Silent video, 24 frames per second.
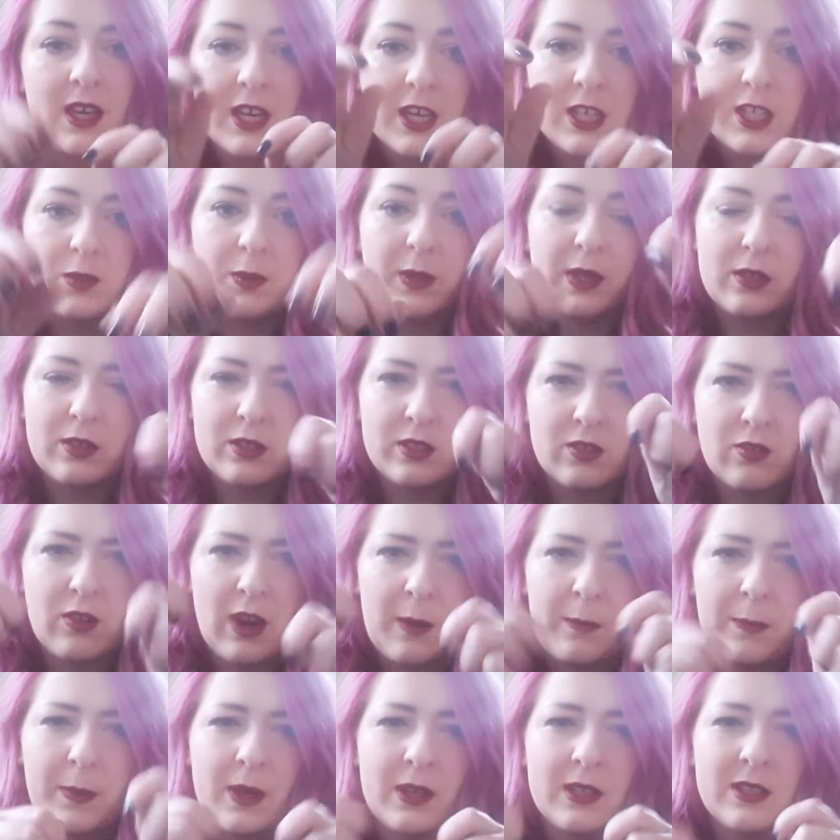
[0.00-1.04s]
so he could
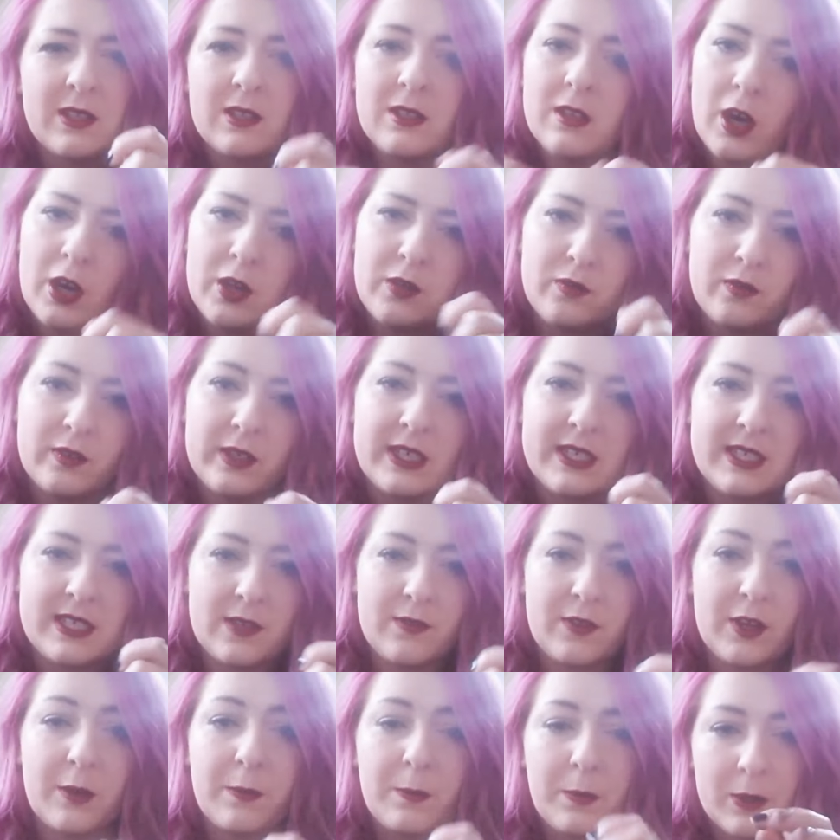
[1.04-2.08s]
grab on, hopefully see
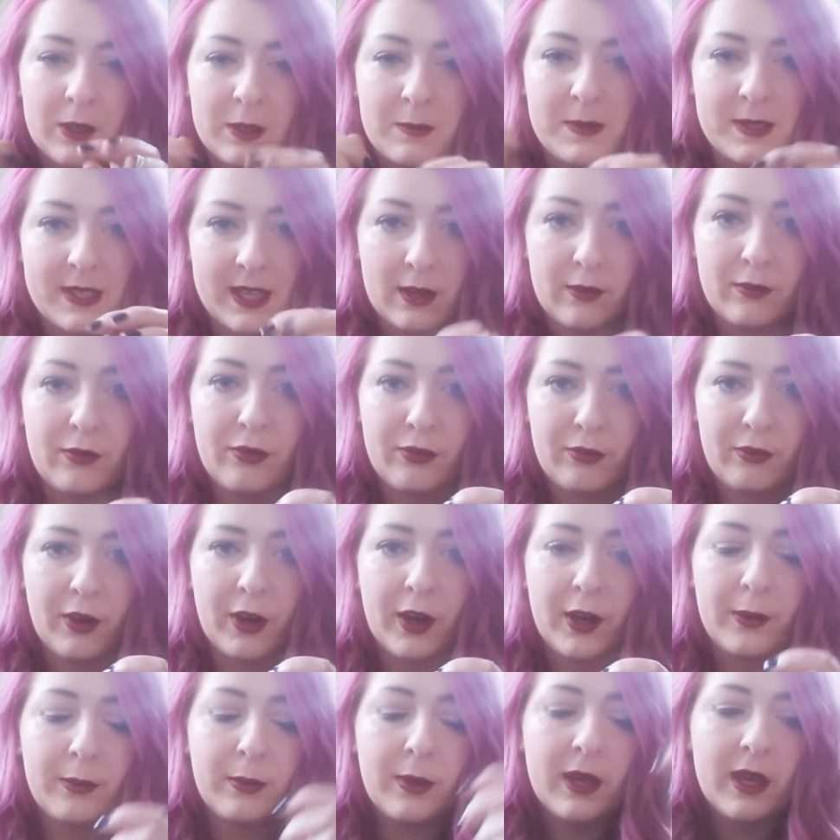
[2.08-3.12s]
if he could pull himself
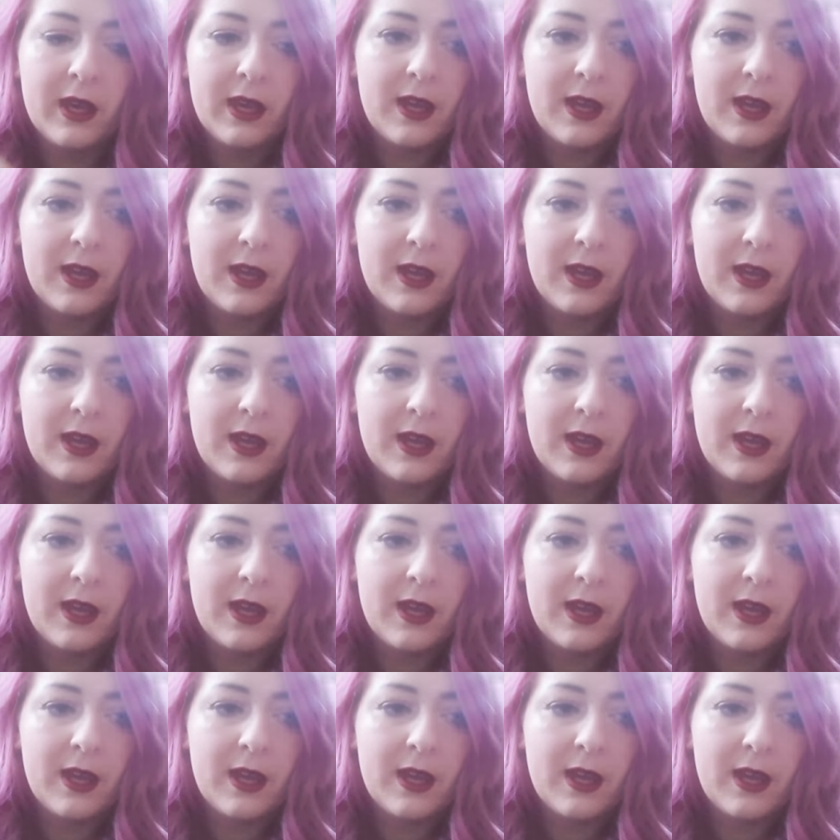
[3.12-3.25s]
through.